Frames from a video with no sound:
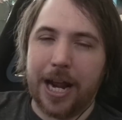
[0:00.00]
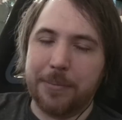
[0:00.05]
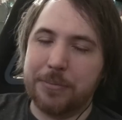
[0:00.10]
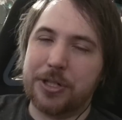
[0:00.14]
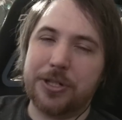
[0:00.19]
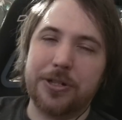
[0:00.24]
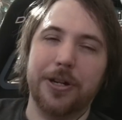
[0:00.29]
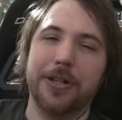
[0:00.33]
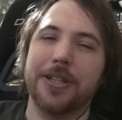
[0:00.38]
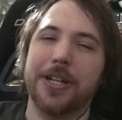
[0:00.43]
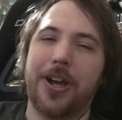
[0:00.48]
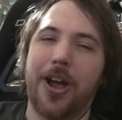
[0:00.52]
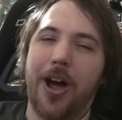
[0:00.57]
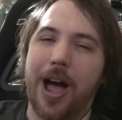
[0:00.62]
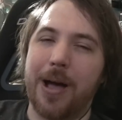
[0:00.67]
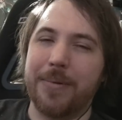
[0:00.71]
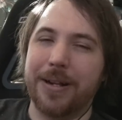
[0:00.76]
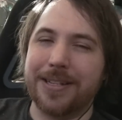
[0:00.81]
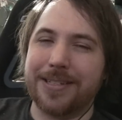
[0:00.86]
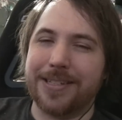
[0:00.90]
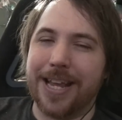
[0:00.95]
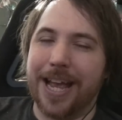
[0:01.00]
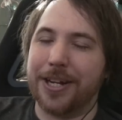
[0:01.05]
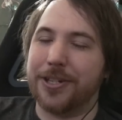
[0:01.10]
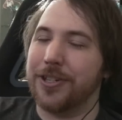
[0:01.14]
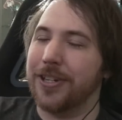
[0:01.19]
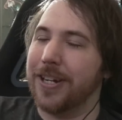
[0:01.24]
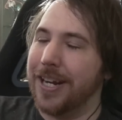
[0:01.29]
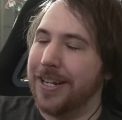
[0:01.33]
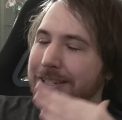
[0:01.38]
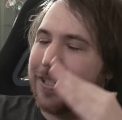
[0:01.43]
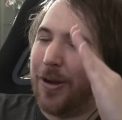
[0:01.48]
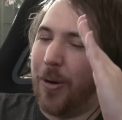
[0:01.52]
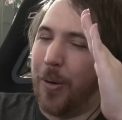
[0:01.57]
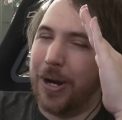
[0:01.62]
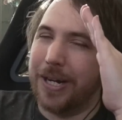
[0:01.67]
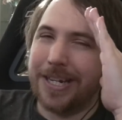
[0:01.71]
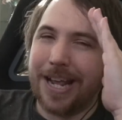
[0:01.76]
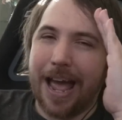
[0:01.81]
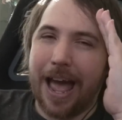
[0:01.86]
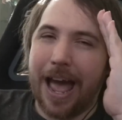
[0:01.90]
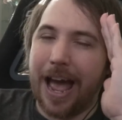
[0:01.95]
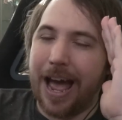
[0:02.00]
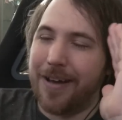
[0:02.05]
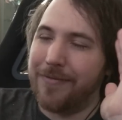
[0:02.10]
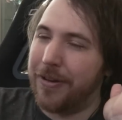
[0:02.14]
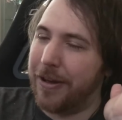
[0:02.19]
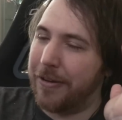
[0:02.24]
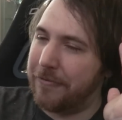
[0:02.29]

And I'm sure the comment section is going to have